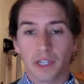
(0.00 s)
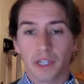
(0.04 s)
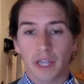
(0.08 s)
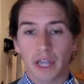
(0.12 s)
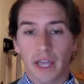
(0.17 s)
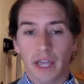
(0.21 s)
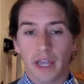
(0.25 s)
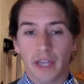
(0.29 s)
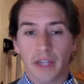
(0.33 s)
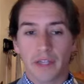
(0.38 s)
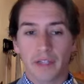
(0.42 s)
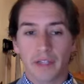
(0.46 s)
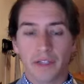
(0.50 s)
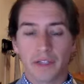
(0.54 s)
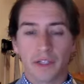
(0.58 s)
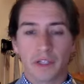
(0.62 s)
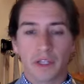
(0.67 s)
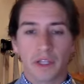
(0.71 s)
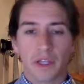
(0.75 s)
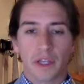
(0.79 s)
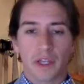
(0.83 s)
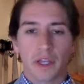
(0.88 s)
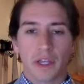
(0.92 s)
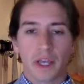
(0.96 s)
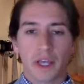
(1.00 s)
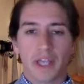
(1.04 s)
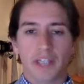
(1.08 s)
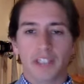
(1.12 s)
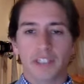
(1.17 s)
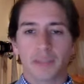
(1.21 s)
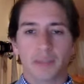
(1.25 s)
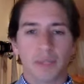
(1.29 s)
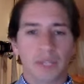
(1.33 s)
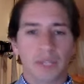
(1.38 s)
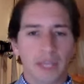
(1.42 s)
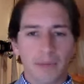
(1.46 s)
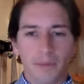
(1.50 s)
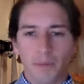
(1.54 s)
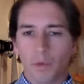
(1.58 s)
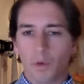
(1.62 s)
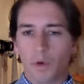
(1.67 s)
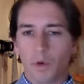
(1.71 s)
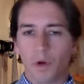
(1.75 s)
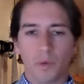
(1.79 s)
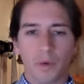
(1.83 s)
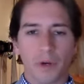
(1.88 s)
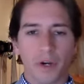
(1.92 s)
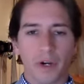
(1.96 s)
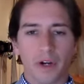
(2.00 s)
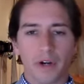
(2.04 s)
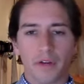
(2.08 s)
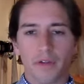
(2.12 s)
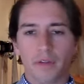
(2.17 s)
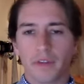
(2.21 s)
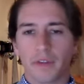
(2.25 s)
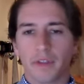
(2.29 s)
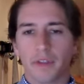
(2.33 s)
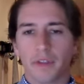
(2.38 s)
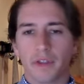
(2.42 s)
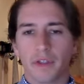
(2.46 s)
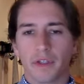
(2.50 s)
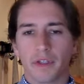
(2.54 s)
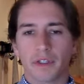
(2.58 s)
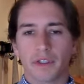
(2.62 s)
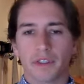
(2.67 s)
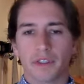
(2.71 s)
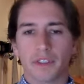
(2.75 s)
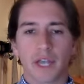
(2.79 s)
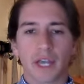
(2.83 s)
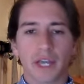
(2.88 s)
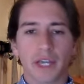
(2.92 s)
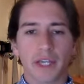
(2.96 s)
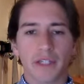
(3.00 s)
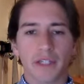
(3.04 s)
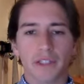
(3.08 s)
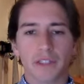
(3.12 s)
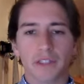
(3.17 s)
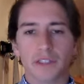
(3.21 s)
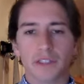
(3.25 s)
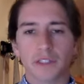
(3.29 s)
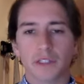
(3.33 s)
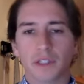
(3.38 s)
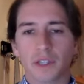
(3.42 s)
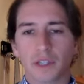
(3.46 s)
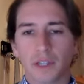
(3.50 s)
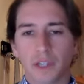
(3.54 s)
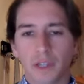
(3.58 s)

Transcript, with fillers: And as I became more aware of the science